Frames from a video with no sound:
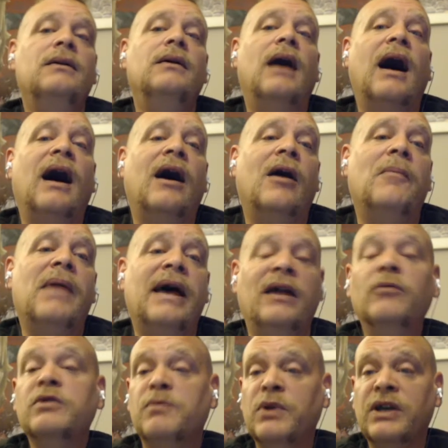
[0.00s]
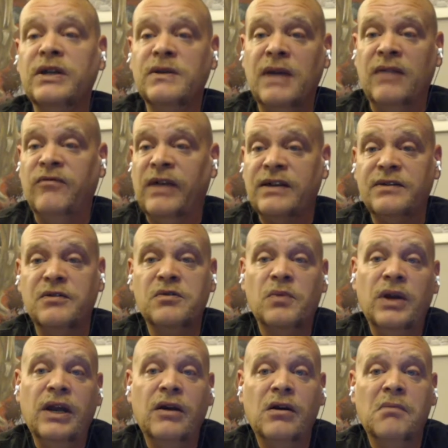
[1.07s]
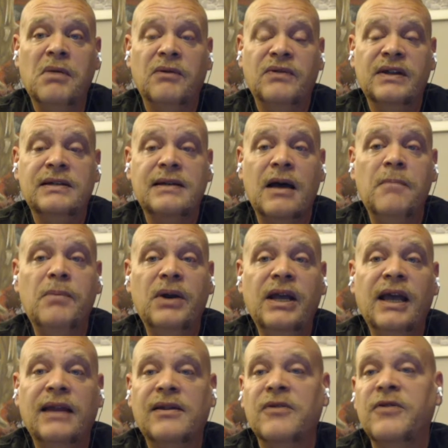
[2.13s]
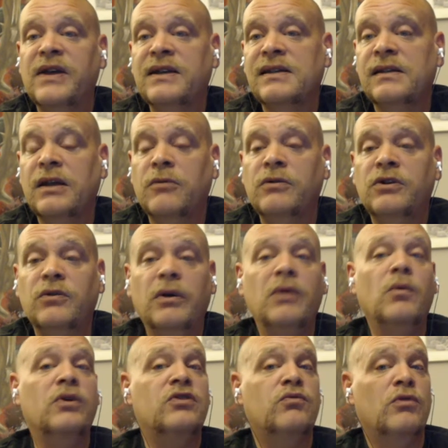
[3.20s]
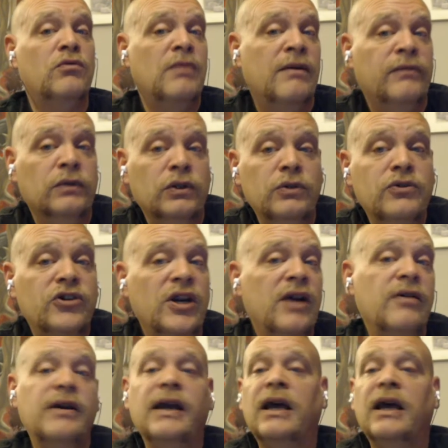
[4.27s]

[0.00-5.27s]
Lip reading: And it was because investors would hear about this company and the things that they were doing, which were revolutionary.